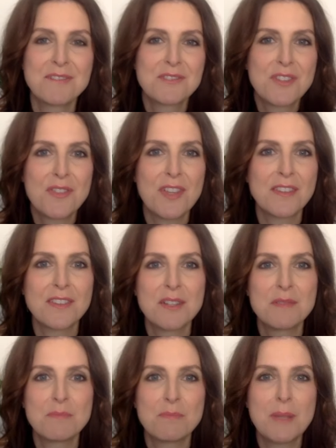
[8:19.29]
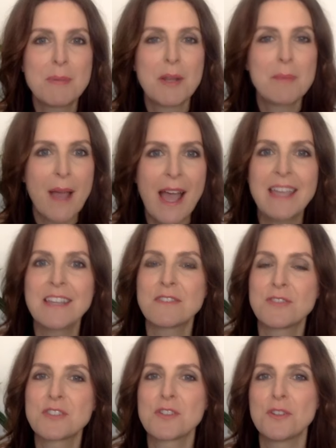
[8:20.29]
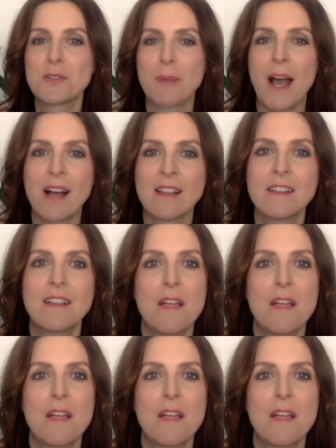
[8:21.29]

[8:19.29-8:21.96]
to think that people are paying for TalkPal